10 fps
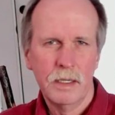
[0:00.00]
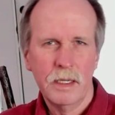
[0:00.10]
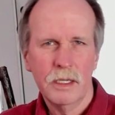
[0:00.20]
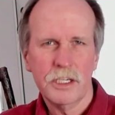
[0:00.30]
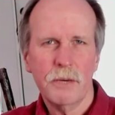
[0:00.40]

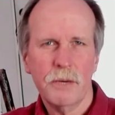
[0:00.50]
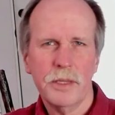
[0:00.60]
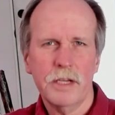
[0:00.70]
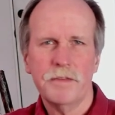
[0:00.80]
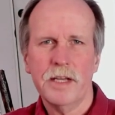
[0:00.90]
Let's go with the
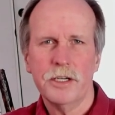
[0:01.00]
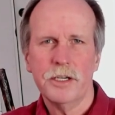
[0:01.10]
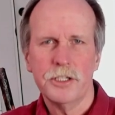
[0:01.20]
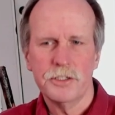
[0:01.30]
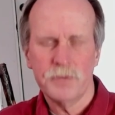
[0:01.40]

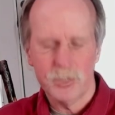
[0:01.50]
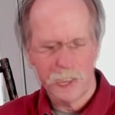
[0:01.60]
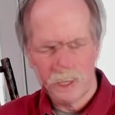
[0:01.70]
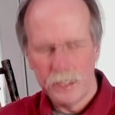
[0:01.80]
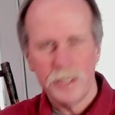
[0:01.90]
advantages
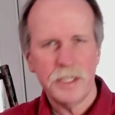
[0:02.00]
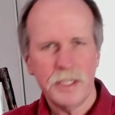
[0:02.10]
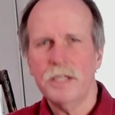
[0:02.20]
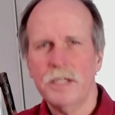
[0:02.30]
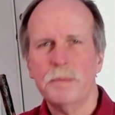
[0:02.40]
first. They
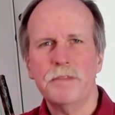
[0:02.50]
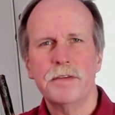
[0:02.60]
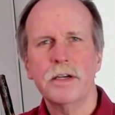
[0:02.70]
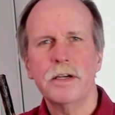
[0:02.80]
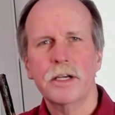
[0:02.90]
tend to be
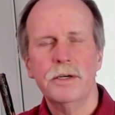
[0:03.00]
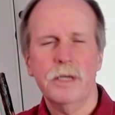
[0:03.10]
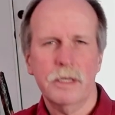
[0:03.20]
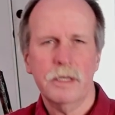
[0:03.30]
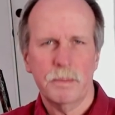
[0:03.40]
very
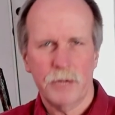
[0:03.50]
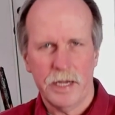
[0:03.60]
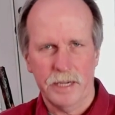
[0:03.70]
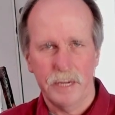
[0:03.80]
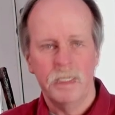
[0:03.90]
clear and
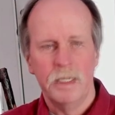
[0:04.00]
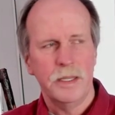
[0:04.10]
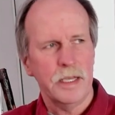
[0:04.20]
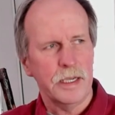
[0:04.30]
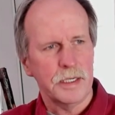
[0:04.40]
bright.
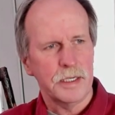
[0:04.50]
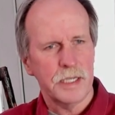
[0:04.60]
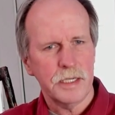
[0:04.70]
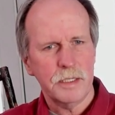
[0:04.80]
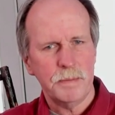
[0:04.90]
They
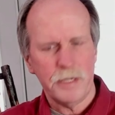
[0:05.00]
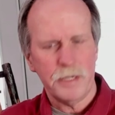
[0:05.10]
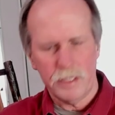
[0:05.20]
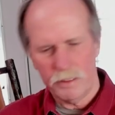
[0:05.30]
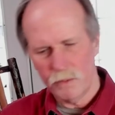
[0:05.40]
tend to
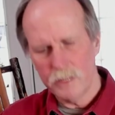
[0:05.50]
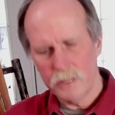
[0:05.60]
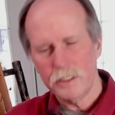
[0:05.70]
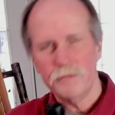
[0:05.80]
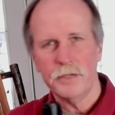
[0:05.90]
be
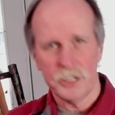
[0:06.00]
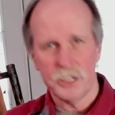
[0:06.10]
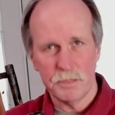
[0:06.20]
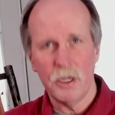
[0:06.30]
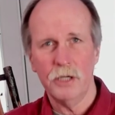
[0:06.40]
relatively
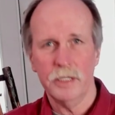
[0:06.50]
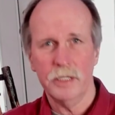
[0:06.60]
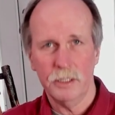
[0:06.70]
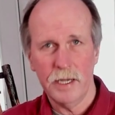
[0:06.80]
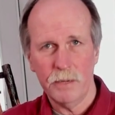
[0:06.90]
small and
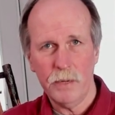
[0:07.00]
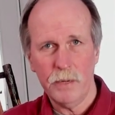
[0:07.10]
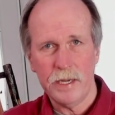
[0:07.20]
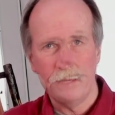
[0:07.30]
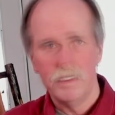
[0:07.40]

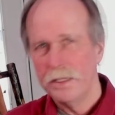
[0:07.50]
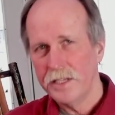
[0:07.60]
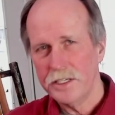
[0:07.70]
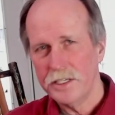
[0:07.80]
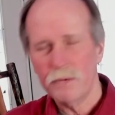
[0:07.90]
lightweight. They
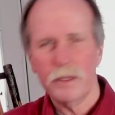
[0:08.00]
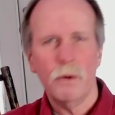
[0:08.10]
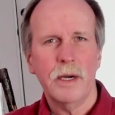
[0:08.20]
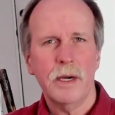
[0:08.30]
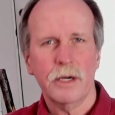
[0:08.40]
don't
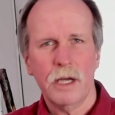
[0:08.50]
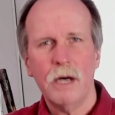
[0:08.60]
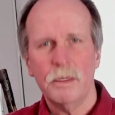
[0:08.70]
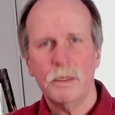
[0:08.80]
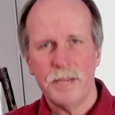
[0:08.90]
require
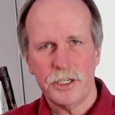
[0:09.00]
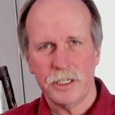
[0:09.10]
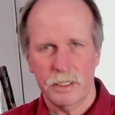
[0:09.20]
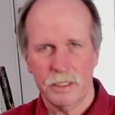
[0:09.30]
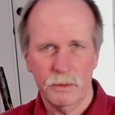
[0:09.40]
collimation,
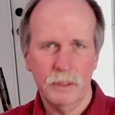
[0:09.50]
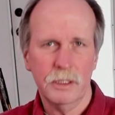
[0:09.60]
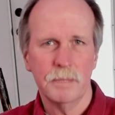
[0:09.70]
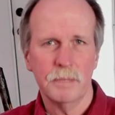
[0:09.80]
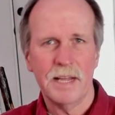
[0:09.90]
and we'll learn
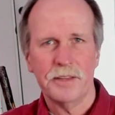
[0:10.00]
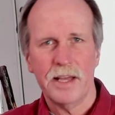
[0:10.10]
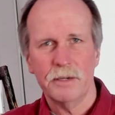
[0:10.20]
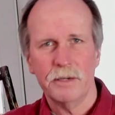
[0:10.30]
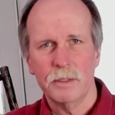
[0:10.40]
about that
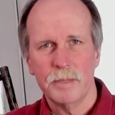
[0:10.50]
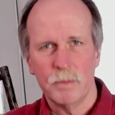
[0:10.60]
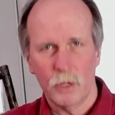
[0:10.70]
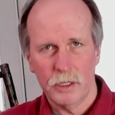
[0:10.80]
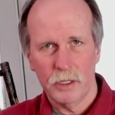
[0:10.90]
a little bit
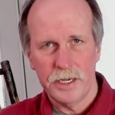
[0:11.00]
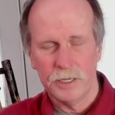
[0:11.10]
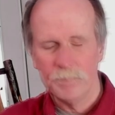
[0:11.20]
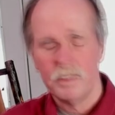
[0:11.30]
more later.